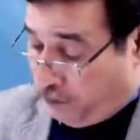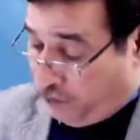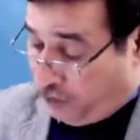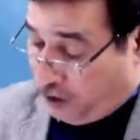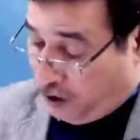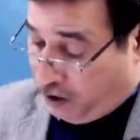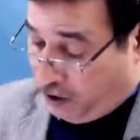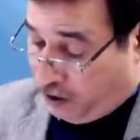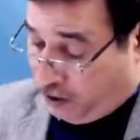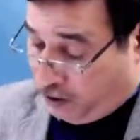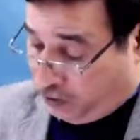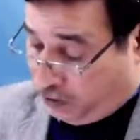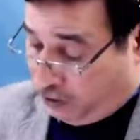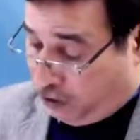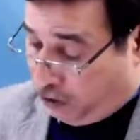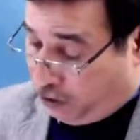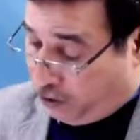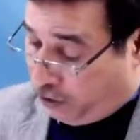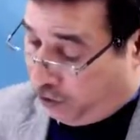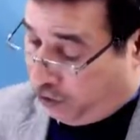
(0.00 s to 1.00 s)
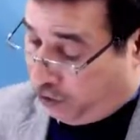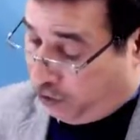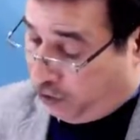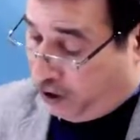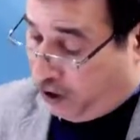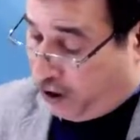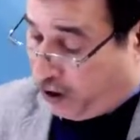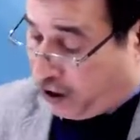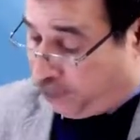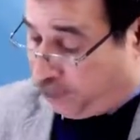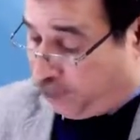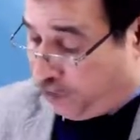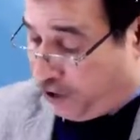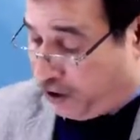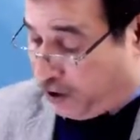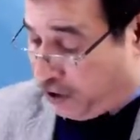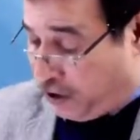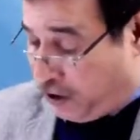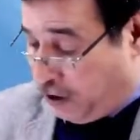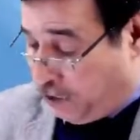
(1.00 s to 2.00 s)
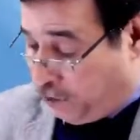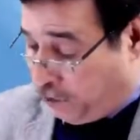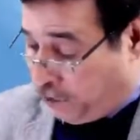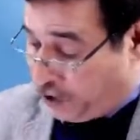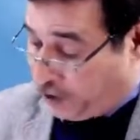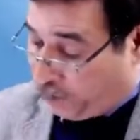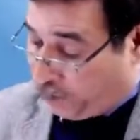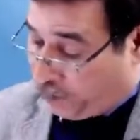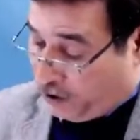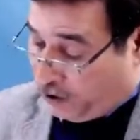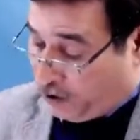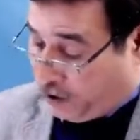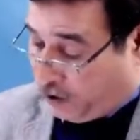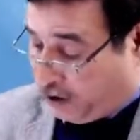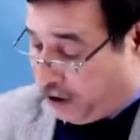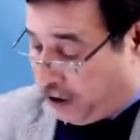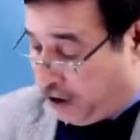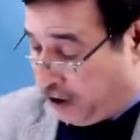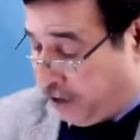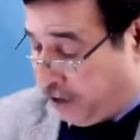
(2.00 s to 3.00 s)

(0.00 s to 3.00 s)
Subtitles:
It is also known as fixed investments.